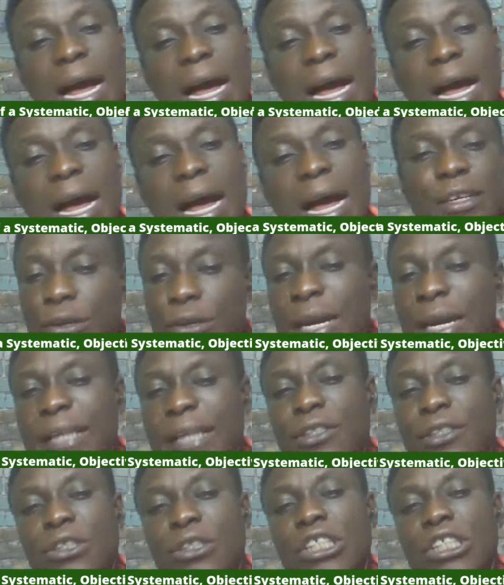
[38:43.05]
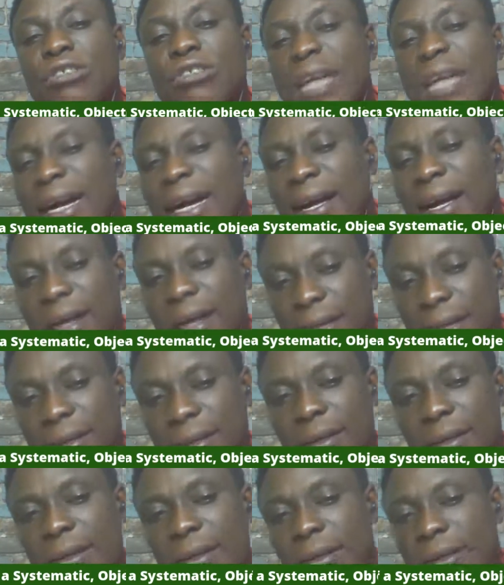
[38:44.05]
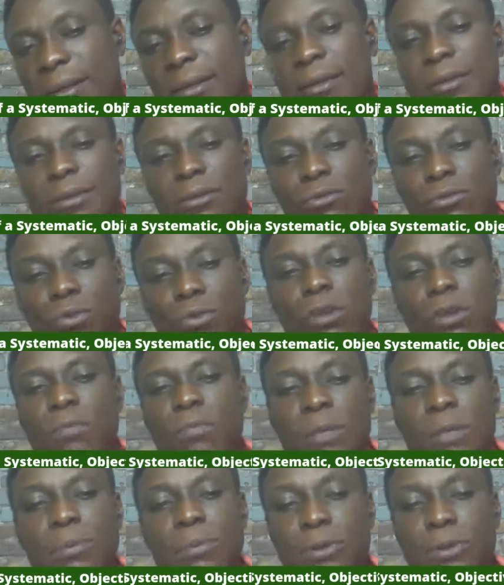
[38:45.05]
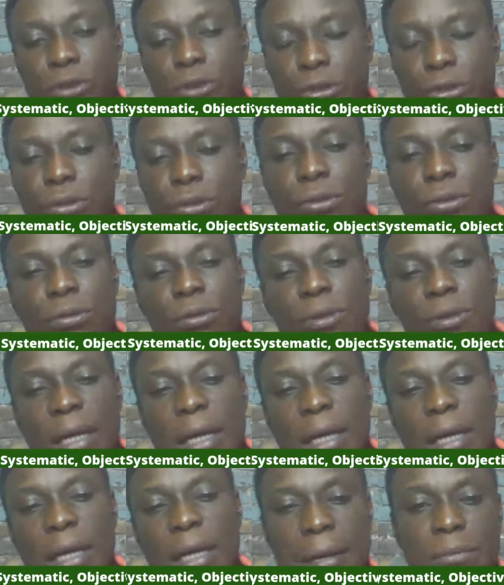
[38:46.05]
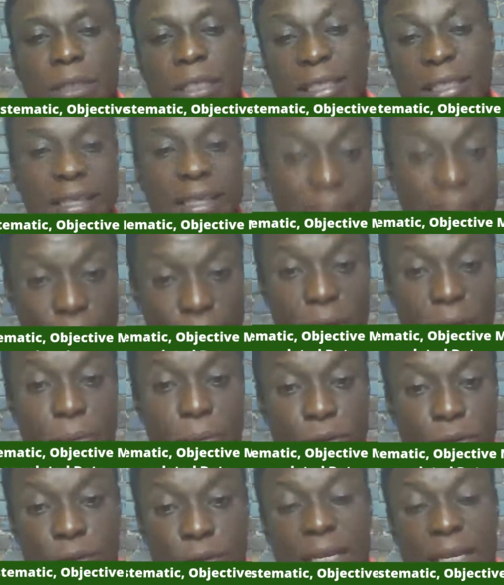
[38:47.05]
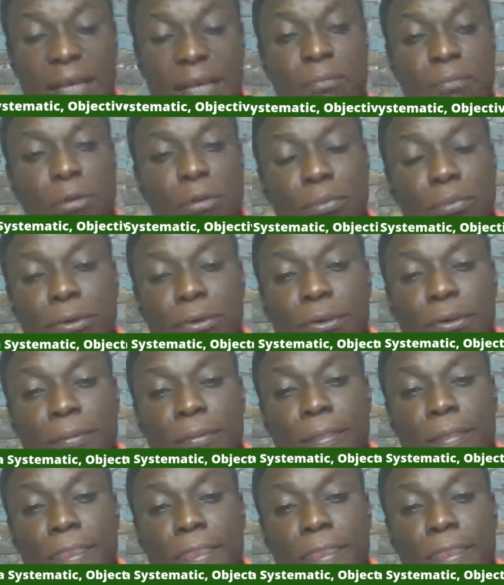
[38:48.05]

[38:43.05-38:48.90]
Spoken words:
How do you get to track what people do, the deliverables that people